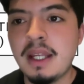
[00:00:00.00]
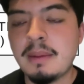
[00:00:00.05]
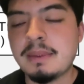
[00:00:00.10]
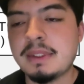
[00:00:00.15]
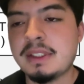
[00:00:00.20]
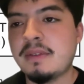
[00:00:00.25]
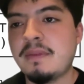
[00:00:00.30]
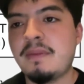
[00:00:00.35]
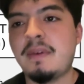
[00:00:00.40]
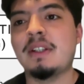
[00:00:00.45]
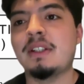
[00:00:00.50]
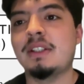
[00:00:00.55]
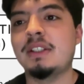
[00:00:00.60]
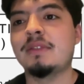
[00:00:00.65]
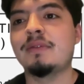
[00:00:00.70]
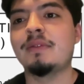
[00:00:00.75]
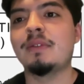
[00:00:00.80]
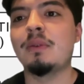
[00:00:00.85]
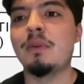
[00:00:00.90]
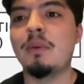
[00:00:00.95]
I need to find a
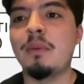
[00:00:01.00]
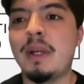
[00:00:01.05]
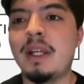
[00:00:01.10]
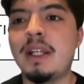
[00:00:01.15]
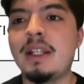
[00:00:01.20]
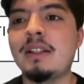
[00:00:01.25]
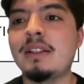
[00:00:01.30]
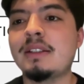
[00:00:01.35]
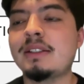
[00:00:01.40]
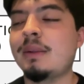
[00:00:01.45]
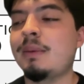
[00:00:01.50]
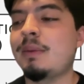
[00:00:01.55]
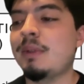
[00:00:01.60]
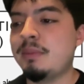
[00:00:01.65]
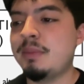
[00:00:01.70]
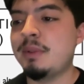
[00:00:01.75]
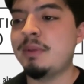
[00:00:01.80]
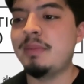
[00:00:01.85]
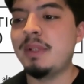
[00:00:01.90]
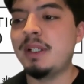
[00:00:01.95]
different way because I want
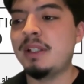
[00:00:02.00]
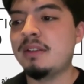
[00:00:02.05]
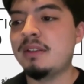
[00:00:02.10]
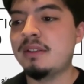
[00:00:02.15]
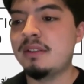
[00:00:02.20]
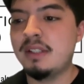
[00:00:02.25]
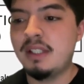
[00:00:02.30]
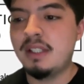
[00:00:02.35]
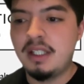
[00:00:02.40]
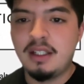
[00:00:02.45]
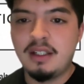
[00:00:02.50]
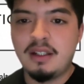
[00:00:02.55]
to be better